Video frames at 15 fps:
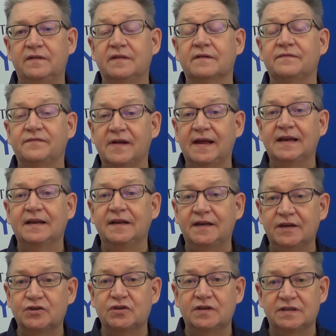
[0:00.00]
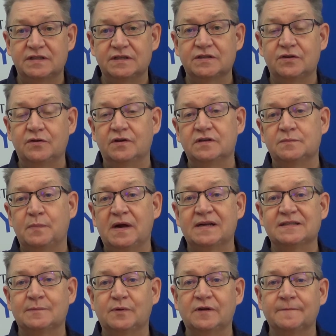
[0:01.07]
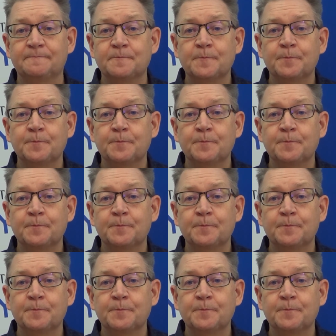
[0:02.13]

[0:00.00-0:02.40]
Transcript: the final edition is as good as possible.